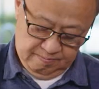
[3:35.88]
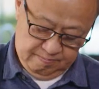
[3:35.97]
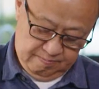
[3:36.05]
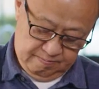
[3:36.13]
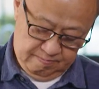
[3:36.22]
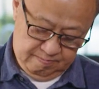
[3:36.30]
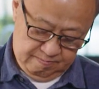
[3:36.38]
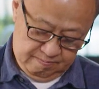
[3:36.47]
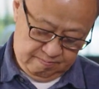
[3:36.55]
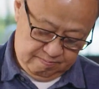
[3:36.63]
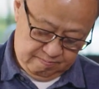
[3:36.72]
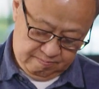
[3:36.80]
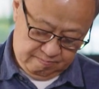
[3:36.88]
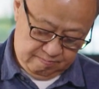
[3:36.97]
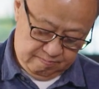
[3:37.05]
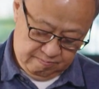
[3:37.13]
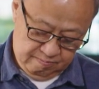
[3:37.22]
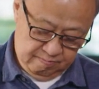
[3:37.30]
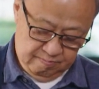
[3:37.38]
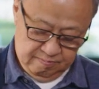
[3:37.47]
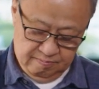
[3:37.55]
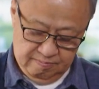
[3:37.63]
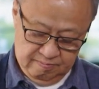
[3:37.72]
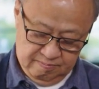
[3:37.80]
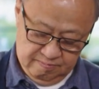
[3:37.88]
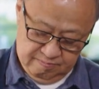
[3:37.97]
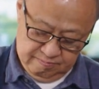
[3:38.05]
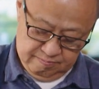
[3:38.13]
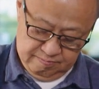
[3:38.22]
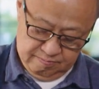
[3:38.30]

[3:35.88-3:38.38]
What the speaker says: The person shown says nothing.